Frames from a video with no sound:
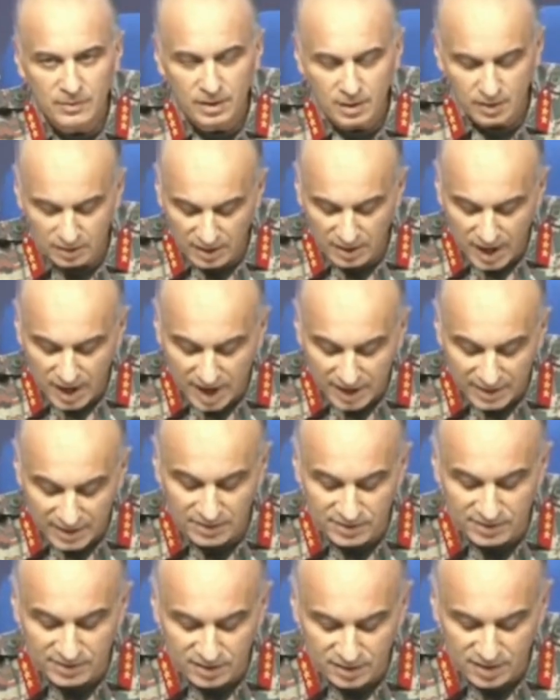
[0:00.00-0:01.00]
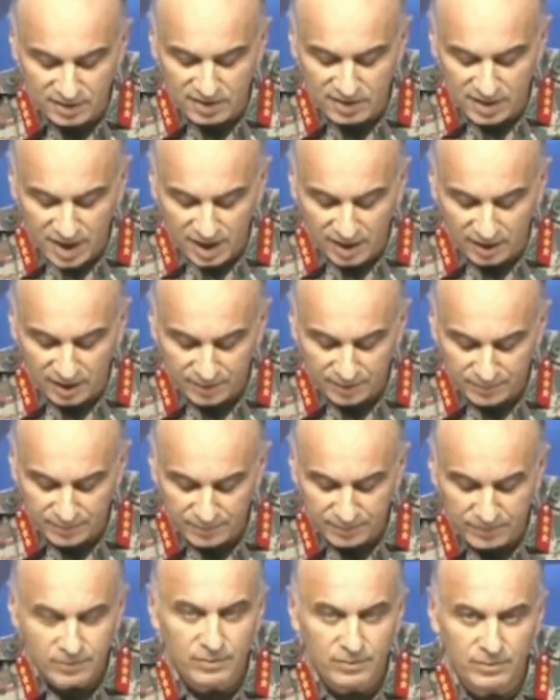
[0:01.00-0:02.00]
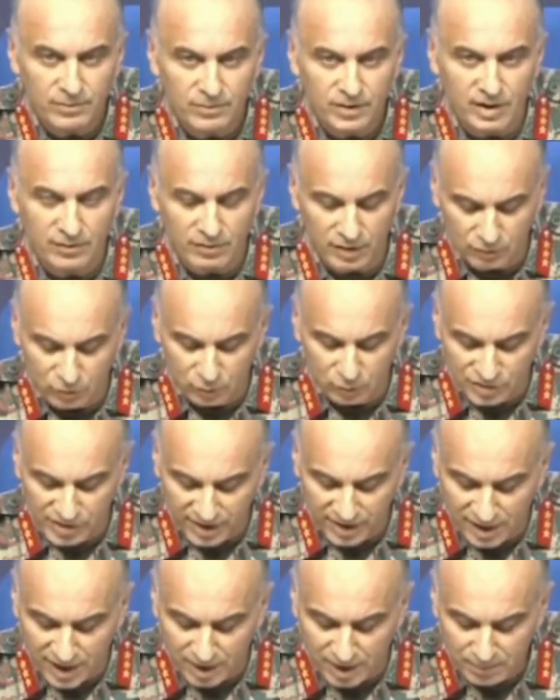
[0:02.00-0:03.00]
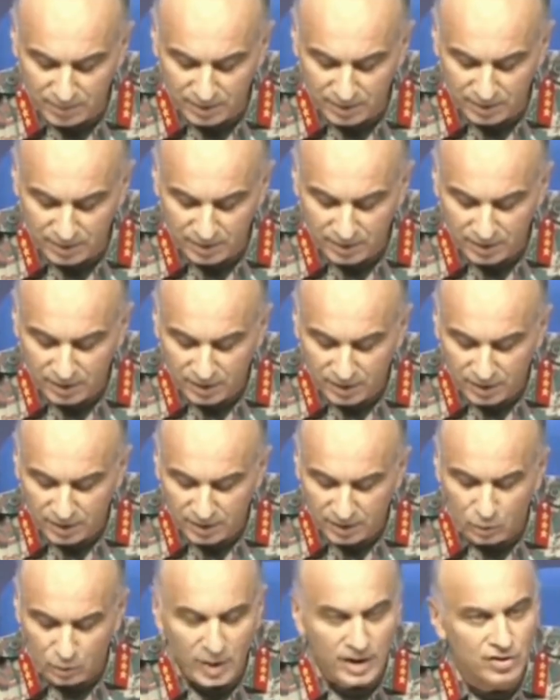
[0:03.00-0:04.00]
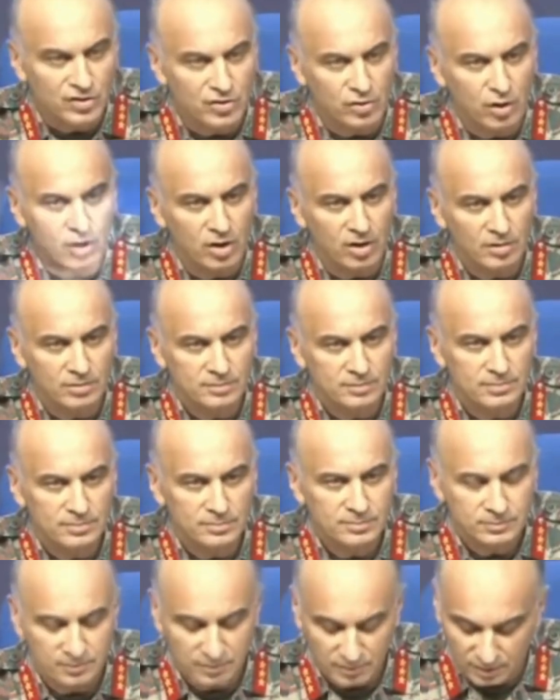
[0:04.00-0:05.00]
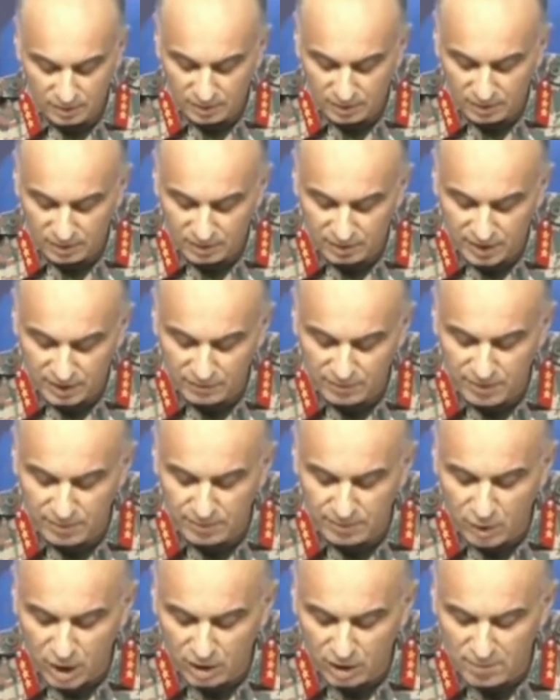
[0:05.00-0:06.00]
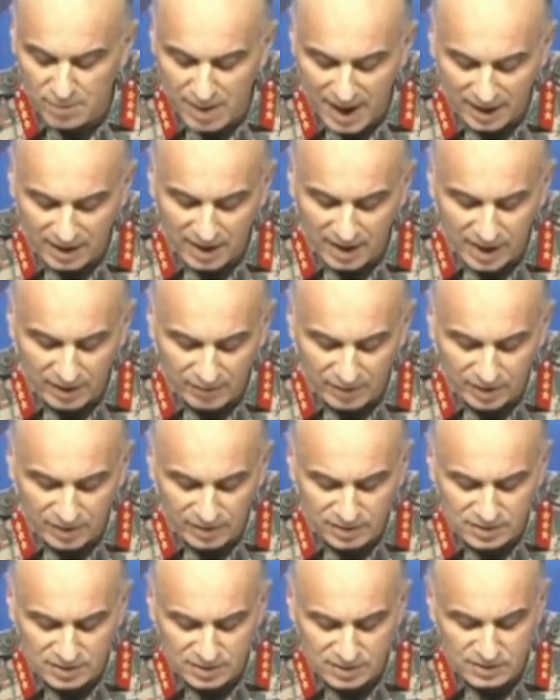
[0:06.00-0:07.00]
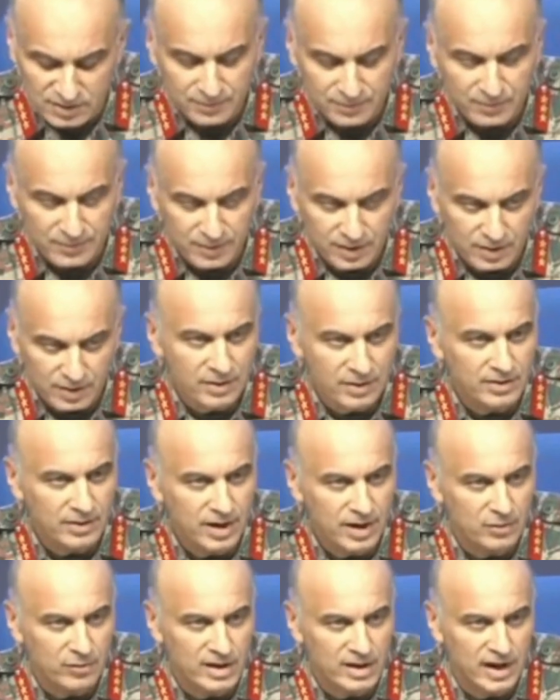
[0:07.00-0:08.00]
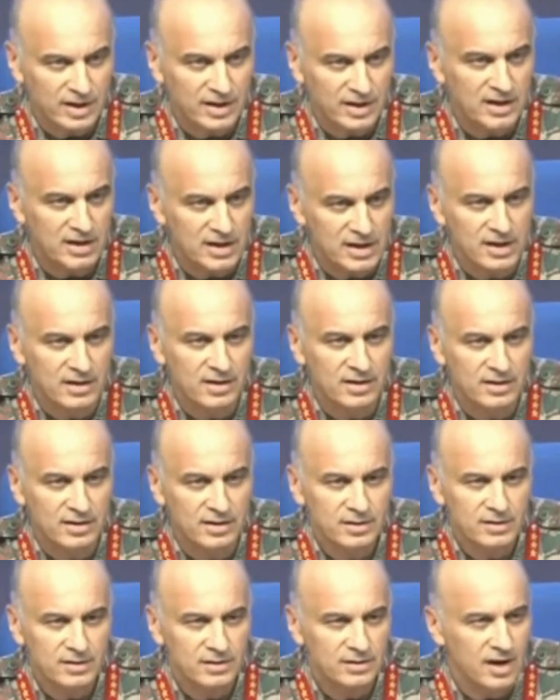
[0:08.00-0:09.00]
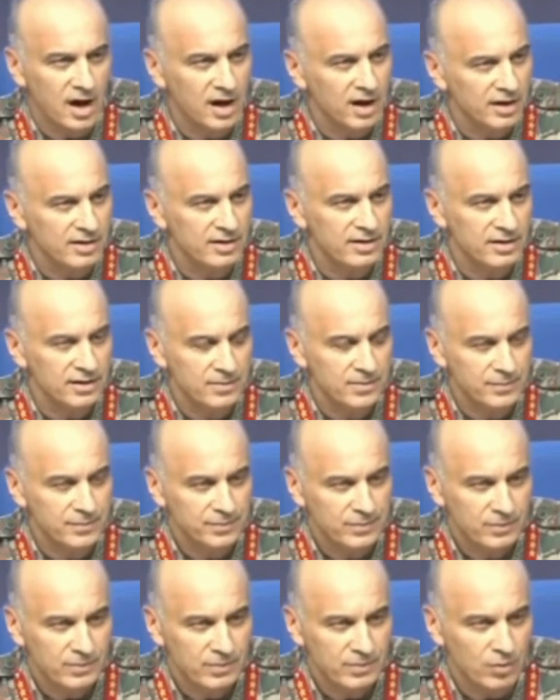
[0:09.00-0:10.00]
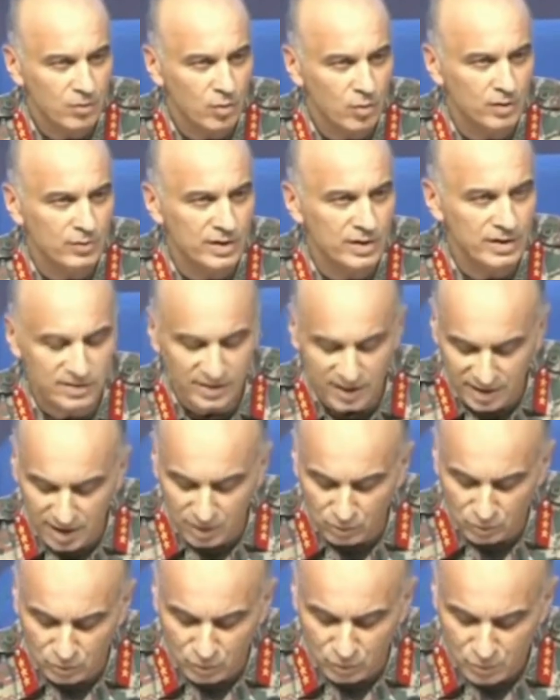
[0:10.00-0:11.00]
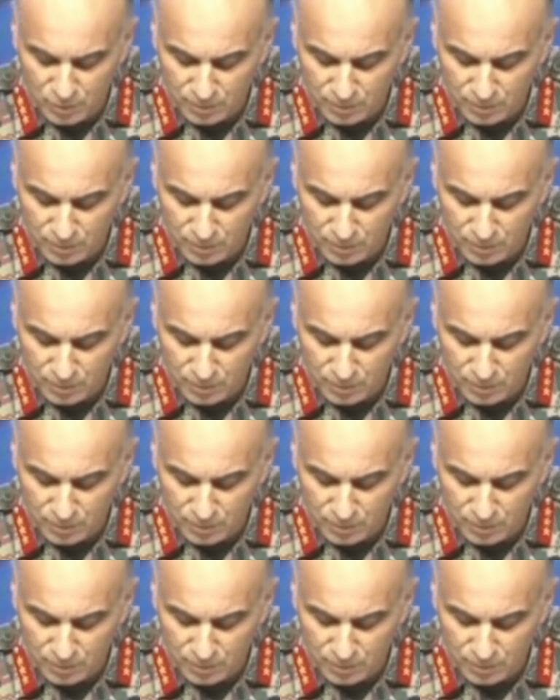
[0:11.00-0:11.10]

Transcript: the eyes in the sky that we would send up to ensure that we brought back evidence that we had indeed targeted what we set out to.